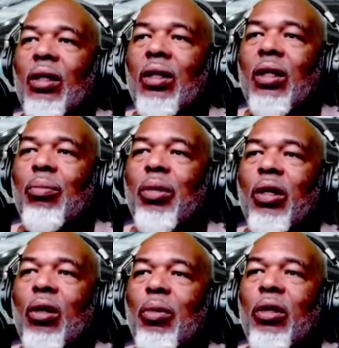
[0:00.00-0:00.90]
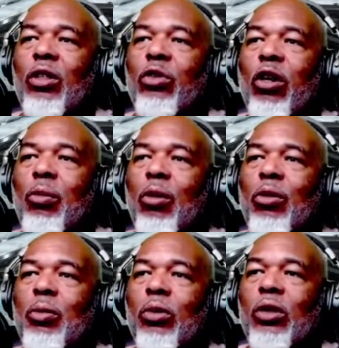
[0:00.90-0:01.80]
it didn't pick up on the stream
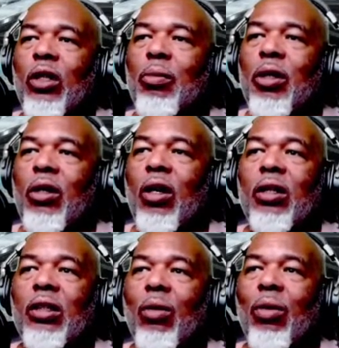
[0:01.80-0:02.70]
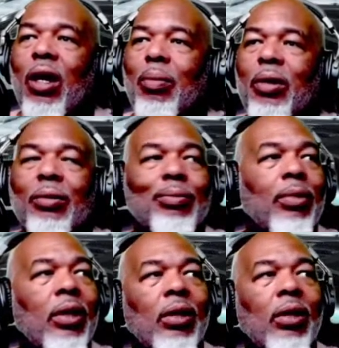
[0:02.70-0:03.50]
it was supposed to come in on. Is that what happened?